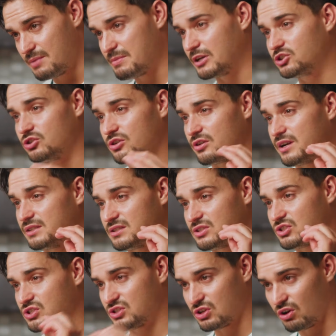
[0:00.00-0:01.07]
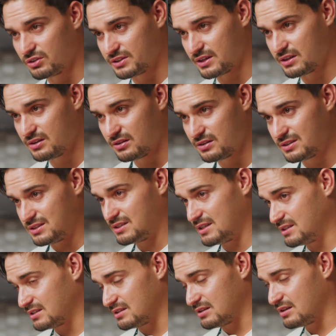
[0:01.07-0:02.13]
Make sure it's salted,
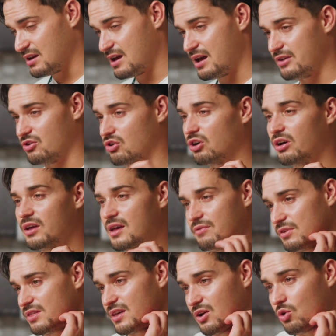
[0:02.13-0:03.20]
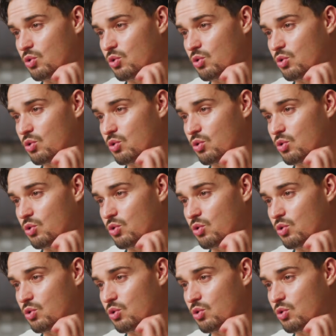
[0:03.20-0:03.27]
seasoned, and you're cooking everything